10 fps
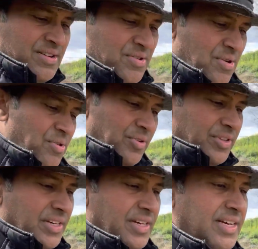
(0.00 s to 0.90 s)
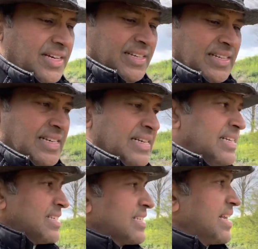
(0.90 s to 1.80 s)
all the
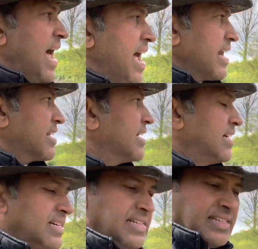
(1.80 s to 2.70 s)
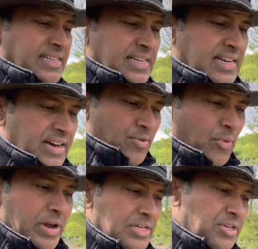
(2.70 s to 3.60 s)
sad
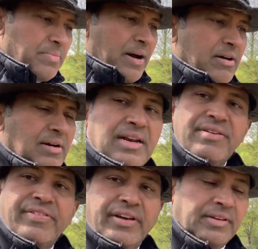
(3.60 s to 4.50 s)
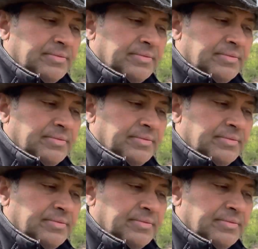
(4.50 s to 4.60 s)
ways about living.